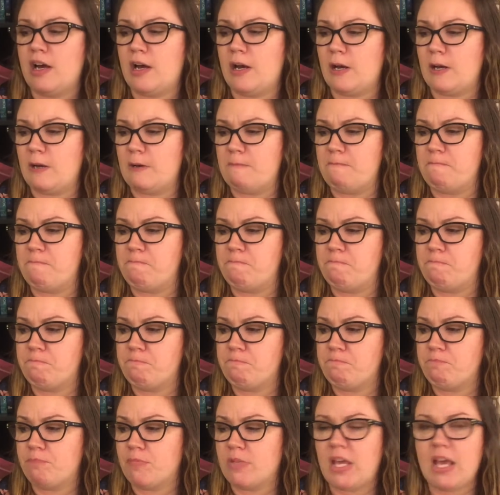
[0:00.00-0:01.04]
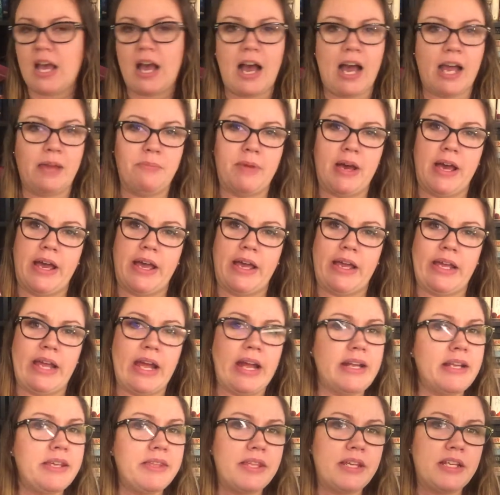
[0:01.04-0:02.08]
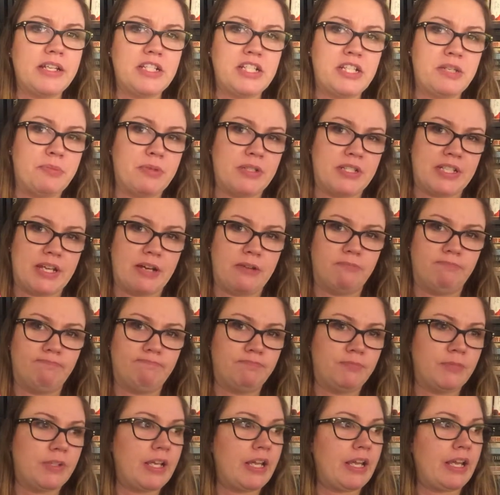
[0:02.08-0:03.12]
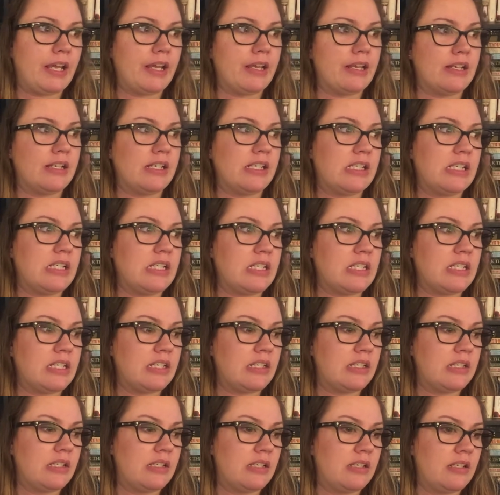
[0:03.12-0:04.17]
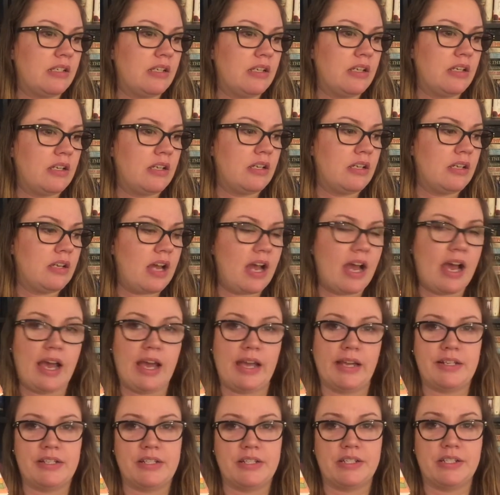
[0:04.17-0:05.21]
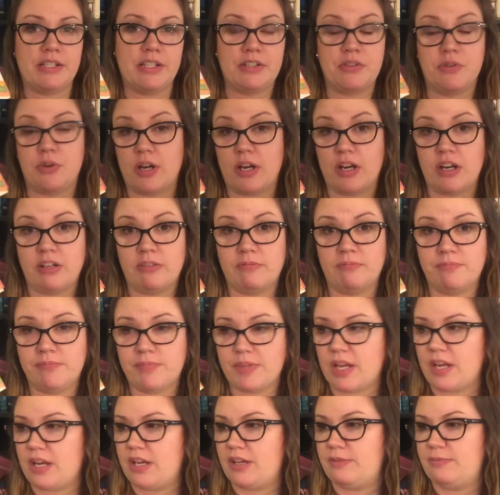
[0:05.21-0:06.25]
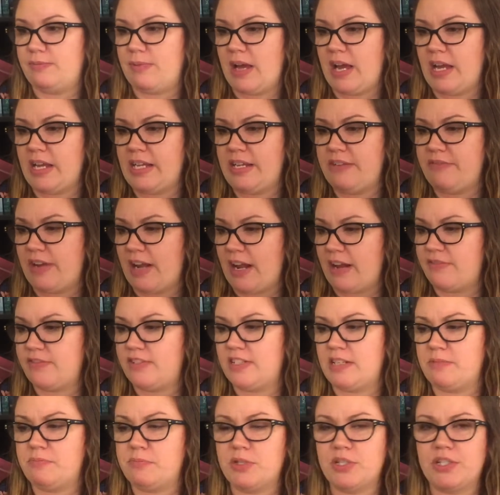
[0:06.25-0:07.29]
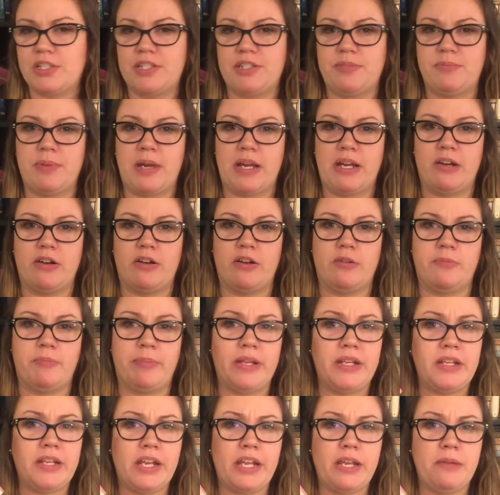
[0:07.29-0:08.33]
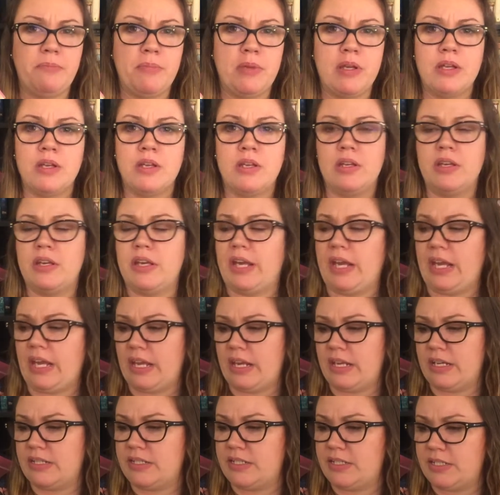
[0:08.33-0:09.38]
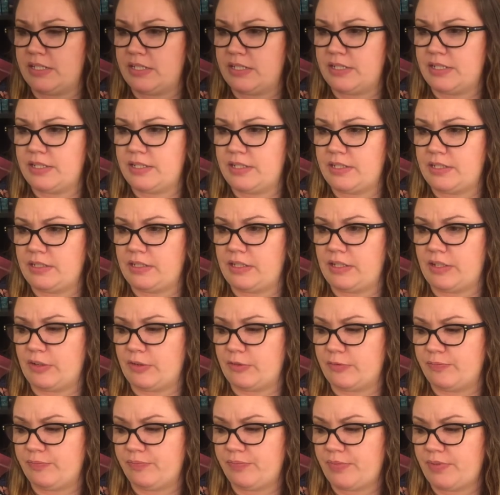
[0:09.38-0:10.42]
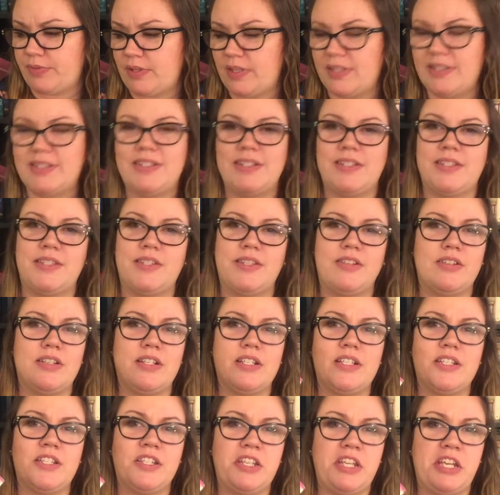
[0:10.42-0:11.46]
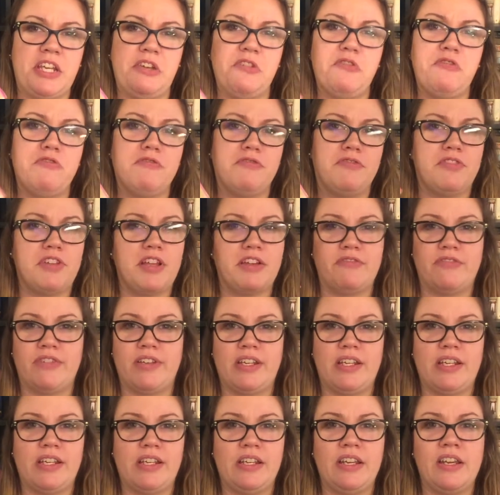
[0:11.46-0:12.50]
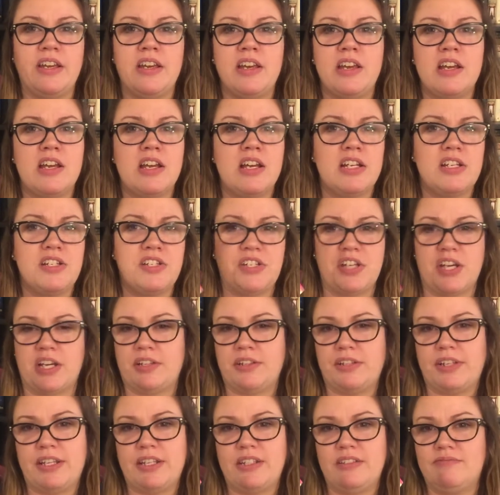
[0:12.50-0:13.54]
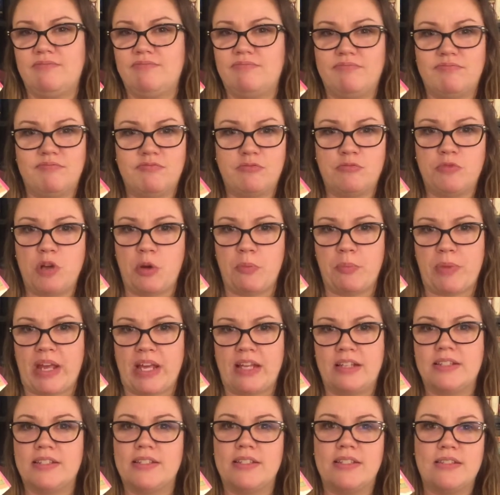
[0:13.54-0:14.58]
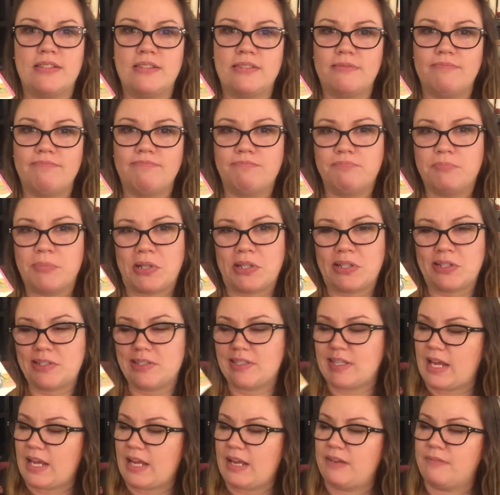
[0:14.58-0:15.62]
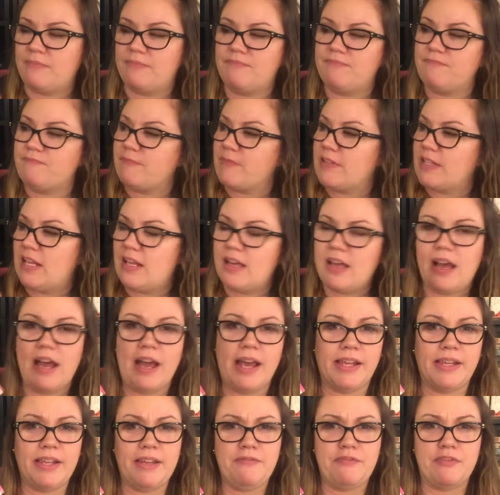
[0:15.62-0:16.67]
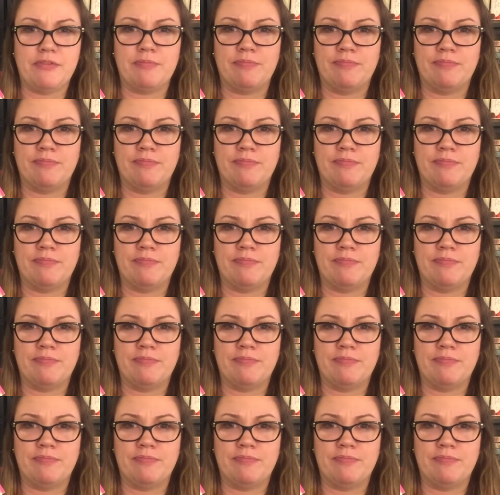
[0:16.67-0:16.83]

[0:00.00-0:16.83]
Um, I buy anything she puts out, and I just adore her. Um, I even have some books by her pen name. And, you know, just they're just cute, fluffy, chicklet romance books, and I love them.